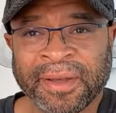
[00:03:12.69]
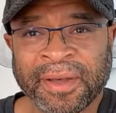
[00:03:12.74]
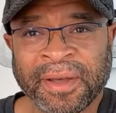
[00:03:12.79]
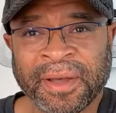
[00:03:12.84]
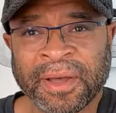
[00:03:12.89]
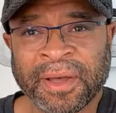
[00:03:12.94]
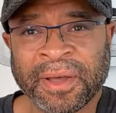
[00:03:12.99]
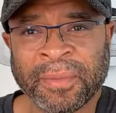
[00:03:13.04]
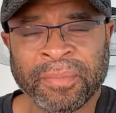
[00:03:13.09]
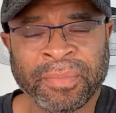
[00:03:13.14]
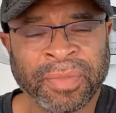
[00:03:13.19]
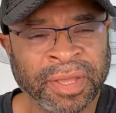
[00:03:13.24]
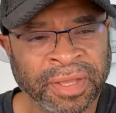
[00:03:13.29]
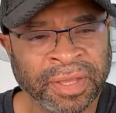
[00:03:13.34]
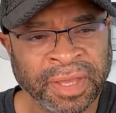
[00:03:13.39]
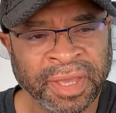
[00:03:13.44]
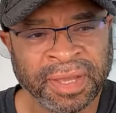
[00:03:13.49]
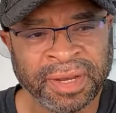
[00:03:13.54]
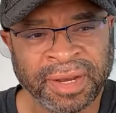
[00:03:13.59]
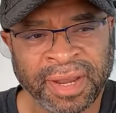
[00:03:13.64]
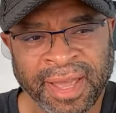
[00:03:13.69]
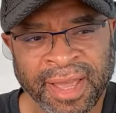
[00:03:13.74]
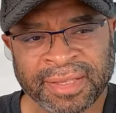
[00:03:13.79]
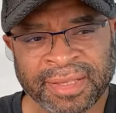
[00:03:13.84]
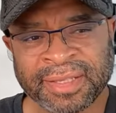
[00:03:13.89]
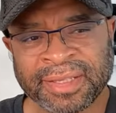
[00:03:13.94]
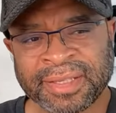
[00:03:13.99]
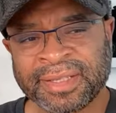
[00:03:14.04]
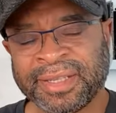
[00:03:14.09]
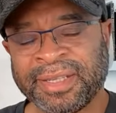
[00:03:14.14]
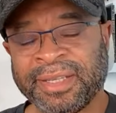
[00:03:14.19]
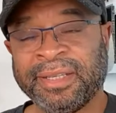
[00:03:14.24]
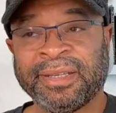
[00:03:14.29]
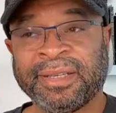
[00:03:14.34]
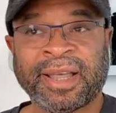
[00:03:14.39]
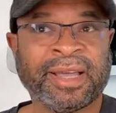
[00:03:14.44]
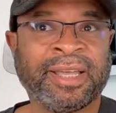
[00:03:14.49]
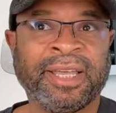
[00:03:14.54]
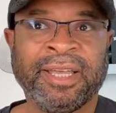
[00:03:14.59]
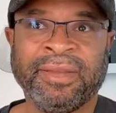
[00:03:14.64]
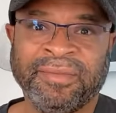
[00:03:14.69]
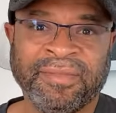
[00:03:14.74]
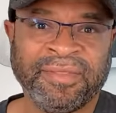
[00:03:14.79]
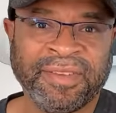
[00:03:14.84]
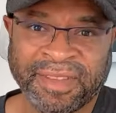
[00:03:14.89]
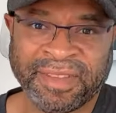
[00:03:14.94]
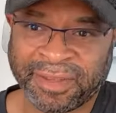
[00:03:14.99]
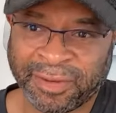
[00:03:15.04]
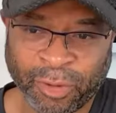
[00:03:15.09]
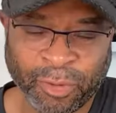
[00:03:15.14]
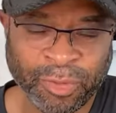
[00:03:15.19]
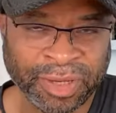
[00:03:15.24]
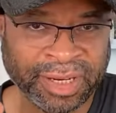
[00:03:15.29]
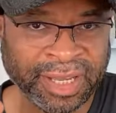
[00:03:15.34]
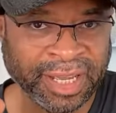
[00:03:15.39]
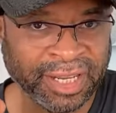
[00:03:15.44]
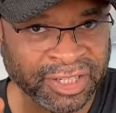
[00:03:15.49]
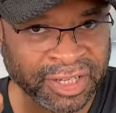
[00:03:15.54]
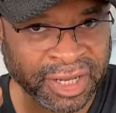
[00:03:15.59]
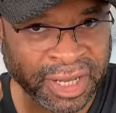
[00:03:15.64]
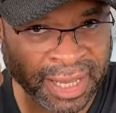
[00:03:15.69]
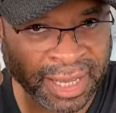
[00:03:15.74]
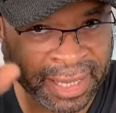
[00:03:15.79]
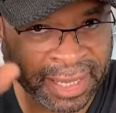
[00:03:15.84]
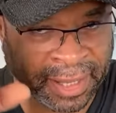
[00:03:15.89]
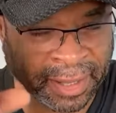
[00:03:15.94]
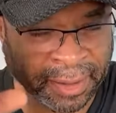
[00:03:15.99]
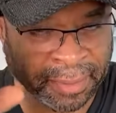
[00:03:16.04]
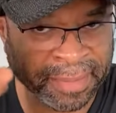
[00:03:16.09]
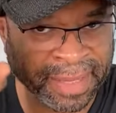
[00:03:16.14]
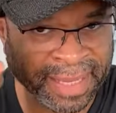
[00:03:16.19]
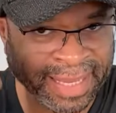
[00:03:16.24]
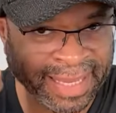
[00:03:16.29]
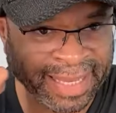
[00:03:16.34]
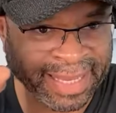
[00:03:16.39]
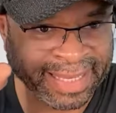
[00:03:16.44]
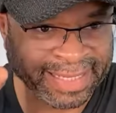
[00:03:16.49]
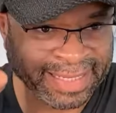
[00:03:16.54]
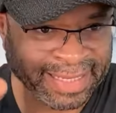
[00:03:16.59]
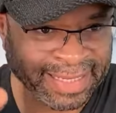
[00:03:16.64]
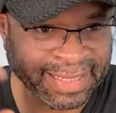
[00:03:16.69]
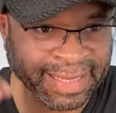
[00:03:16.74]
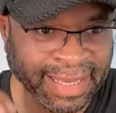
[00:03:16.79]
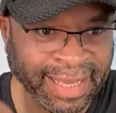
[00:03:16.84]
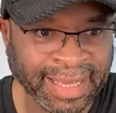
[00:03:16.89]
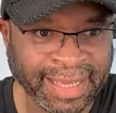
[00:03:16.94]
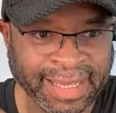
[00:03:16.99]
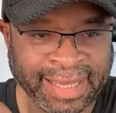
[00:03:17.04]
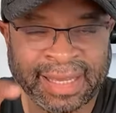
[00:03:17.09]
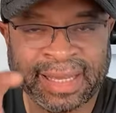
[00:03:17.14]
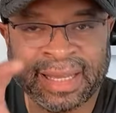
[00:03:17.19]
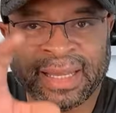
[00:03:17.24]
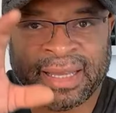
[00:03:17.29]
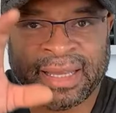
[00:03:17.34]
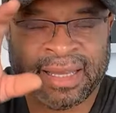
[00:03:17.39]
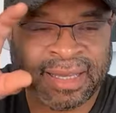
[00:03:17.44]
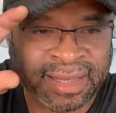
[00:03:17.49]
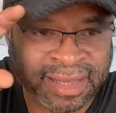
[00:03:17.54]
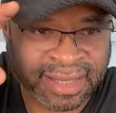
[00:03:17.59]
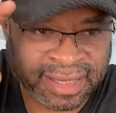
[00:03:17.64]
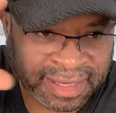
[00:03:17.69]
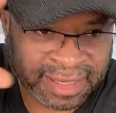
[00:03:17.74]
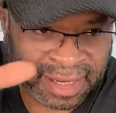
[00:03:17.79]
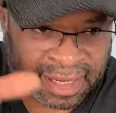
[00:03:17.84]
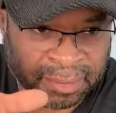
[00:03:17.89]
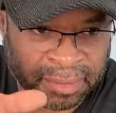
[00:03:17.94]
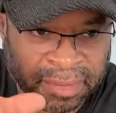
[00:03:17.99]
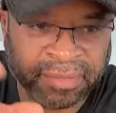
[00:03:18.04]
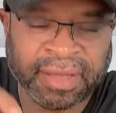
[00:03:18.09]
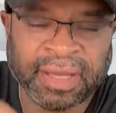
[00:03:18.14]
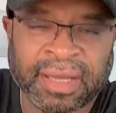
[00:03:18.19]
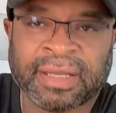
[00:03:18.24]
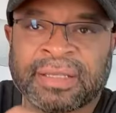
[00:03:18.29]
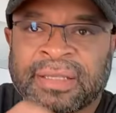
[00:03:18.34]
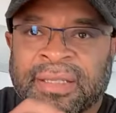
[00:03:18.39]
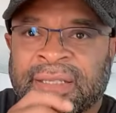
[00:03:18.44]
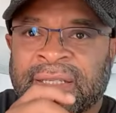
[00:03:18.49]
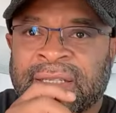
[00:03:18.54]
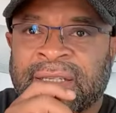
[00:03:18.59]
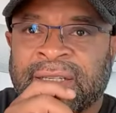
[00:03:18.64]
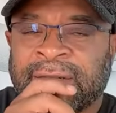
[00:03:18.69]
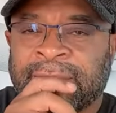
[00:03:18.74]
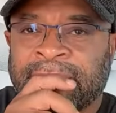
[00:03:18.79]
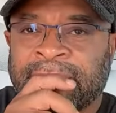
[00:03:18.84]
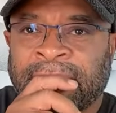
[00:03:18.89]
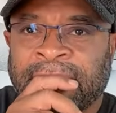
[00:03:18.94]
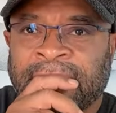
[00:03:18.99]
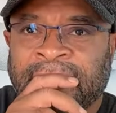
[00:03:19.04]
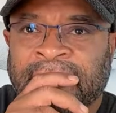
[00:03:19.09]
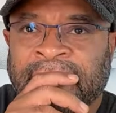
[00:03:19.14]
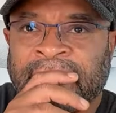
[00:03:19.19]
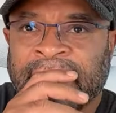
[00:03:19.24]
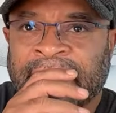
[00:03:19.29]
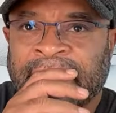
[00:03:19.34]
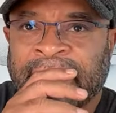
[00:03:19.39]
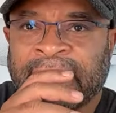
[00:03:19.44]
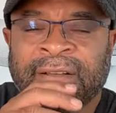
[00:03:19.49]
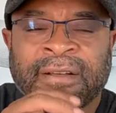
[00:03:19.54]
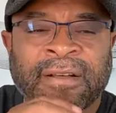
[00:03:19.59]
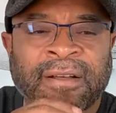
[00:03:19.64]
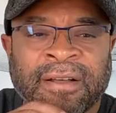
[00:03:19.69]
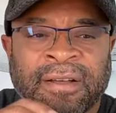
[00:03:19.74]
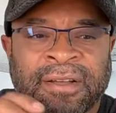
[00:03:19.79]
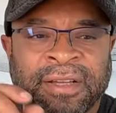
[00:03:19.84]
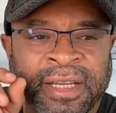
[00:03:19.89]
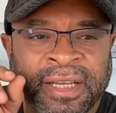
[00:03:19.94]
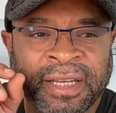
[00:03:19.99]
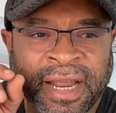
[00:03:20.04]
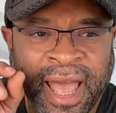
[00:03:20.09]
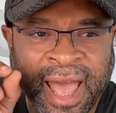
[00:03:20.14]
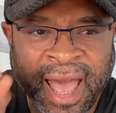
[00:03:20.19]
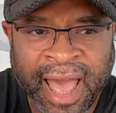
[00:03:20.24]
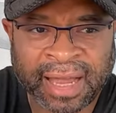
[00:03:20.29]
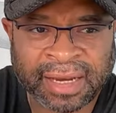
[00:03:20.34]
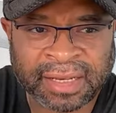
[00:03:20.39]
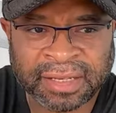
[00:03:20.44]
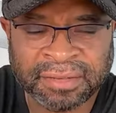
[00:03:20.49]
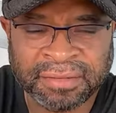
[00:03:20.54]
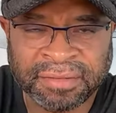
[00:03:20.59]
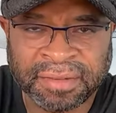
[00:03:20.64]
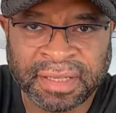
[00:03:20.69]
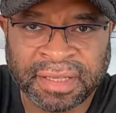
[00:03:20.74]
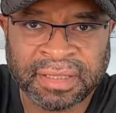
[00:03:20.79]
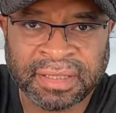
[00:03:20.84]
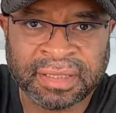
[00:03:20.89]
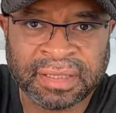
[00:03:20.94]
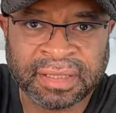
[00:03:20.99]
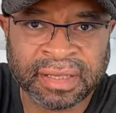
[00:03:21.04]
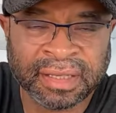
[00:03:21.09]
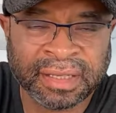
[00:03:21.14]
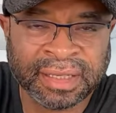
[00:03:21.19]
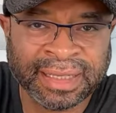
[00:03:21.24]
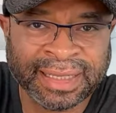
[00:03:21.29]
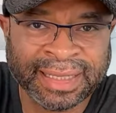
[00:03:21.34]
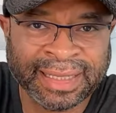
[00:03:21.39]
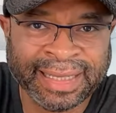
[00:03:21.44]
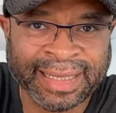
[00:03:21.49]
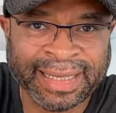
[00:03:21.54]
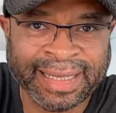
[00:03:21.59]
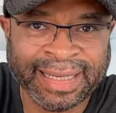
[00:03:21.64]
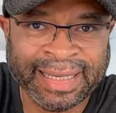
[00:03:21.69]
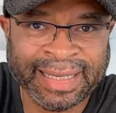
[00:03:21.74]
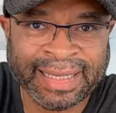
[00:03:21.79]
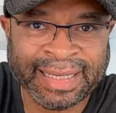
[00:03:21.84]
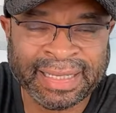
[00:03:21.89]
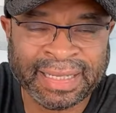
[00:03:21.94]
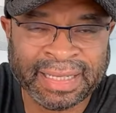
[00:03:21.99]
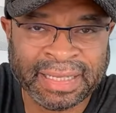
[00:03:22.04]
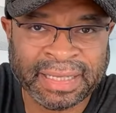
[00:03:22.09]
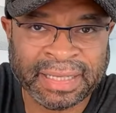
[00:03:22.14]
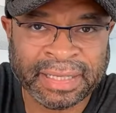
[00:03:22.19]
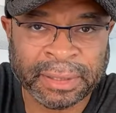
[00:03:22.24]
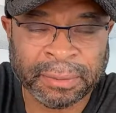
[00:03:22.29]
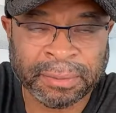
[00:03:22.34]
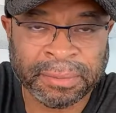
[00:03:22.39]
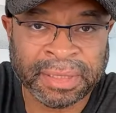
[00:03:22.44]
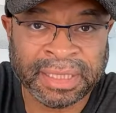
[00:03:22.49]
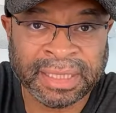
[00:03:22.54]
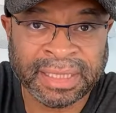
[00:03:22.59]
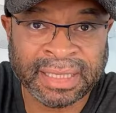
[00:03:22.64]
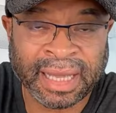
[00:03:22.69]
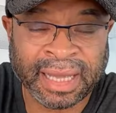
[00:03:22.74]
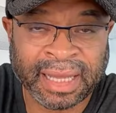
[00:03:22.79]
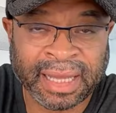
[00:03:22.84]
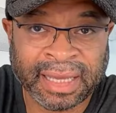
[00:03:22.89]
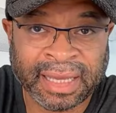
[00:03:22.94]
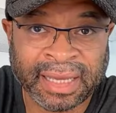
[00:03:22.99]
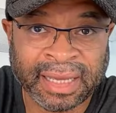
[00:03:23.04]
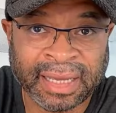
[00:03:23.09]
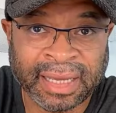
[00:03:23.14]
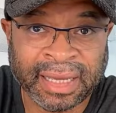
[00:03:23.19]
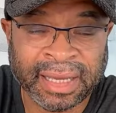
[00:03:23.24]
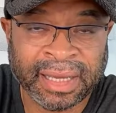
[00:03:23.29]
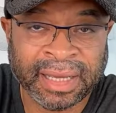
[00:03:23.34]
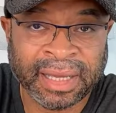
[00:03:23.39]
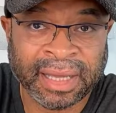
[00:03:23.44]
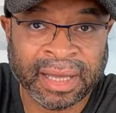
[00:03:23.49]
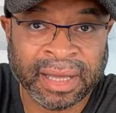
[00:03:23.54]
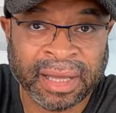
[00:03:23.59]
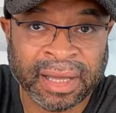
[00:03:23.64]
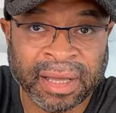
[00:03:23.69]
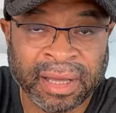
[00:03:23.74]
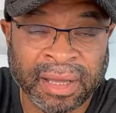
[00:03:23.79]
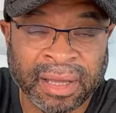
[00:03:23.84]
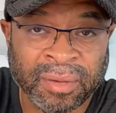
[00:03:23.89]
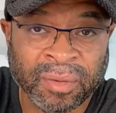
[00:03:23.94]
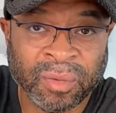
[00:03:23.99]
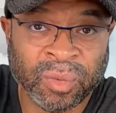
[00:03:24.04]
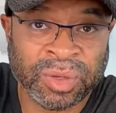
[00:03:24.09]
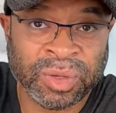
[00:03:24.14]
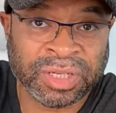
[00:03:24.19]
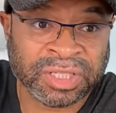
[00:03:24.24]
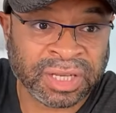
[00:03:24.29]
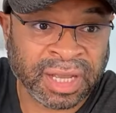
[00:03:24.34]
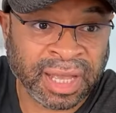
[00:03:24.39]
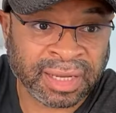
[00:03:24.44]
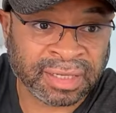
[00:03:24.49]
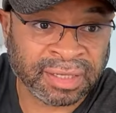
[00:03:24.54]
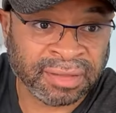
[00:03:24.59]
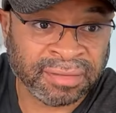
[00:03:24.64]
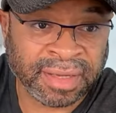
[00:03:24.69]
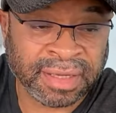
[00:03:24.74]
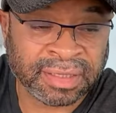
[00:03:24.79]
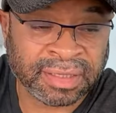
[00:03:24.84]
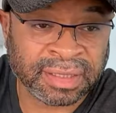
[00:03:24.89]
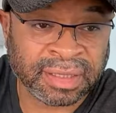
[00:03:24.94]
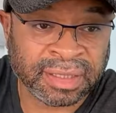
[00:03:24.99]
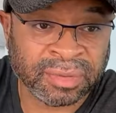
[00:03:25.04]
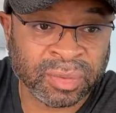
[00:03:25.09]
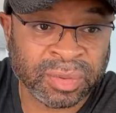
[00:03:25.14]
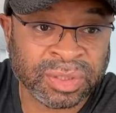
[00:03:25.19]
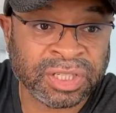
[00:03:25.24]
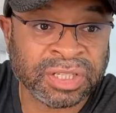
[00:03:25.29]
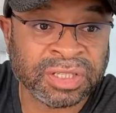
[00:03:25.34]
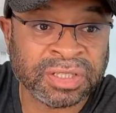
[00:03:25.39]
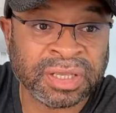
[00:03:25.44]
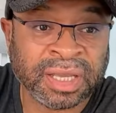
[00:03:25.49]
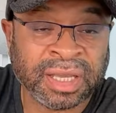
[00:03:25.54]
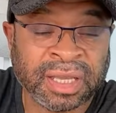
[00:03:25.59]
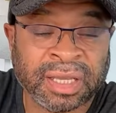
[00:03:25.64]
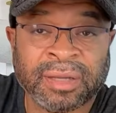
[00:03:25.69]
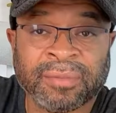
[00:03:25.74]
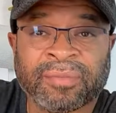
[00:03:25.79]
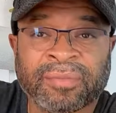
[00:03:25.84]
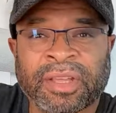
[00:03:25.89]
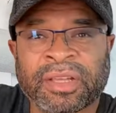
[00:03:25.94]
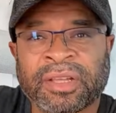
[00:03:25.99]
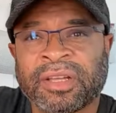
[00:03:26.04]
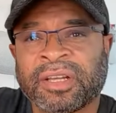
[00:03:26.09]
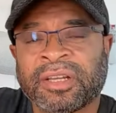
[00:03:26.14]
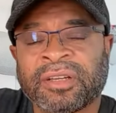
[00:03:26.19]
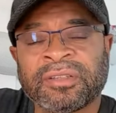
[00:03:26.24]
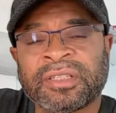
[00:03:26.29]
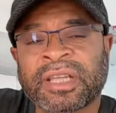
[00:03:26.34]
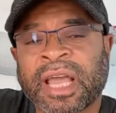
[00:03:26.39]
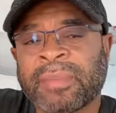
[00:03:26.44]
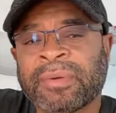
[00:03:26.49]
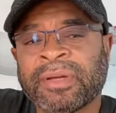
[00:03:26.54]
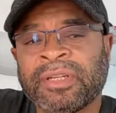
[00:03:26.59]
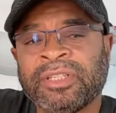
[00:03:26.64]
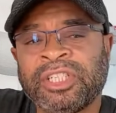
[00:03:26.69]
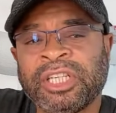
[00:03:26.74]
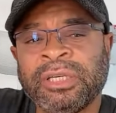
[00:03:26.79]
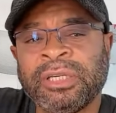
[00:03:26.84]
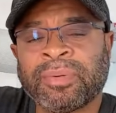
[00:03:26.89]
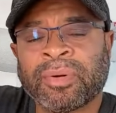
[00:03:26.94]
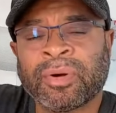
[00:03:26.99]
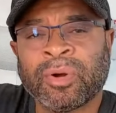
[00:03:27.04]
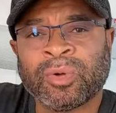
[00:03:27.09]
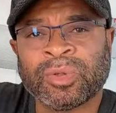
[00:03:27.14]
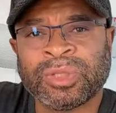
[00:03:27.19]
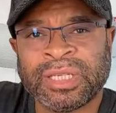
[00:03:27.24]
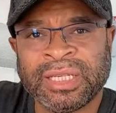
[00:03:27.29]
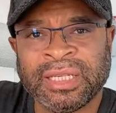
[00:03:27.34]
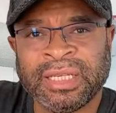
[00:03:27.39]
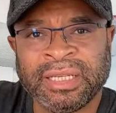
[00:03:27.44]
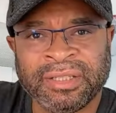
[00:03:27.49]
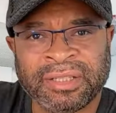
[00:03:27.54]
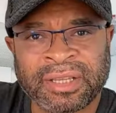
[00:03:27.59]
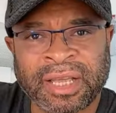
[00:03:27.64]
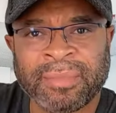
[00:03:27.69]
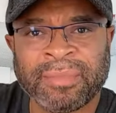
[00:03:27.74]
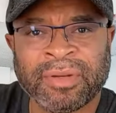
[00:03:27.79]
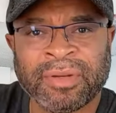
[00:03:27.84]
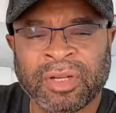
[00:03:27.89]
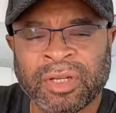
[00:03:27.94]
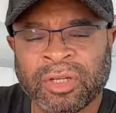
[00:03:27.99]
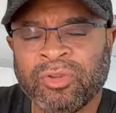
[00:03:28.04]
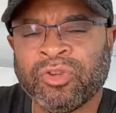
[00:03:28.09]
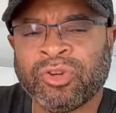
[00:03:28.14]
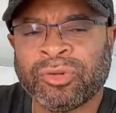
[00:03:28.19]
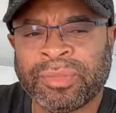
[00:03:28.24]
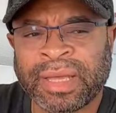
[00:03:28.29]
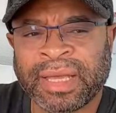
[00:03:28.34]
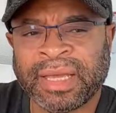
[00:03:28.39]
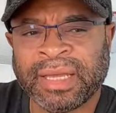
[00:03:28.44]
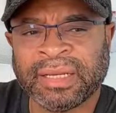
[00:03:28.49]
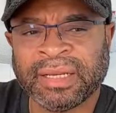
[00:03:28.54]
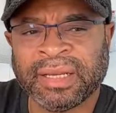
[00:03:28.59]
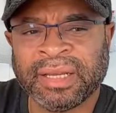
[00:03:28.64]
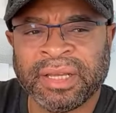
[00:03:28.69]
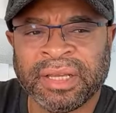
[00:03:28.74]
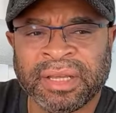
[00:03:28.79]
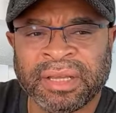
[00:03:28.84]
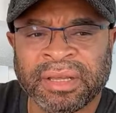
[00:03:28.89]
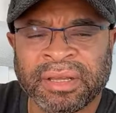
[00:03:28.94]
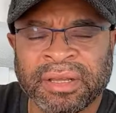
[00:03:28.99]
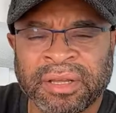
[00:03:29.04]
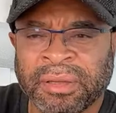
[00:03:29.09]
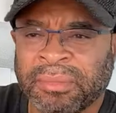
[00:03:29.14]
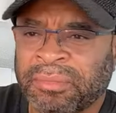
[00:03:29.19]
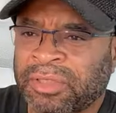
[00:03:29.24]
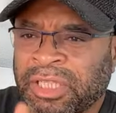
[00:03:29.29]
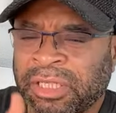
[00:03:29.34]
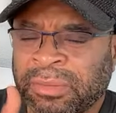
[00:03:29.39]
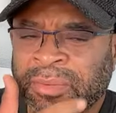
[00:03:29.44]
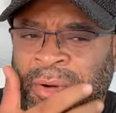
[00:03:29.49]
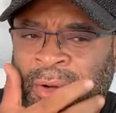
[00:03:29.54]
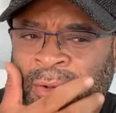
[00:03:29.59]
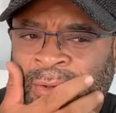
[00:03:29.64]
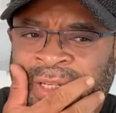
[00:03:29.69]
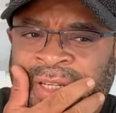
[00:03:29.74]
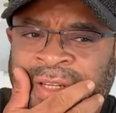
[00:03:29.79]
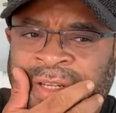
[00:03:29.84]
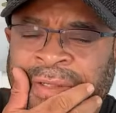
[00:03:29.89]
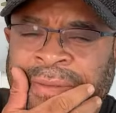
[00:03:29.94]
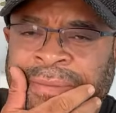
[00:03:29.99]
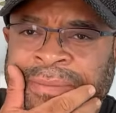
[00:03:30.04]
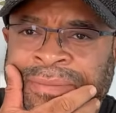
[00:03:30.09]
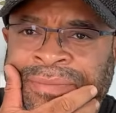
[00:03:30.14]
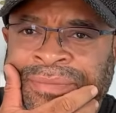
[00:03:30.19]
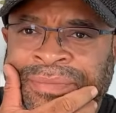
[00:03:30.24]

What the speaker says: Again, ecstasy, I keep getting the nomenclature, MNDA, the name of ecstasy, and it activates NMDA, which is a type of G protein, type of glutamate G protein.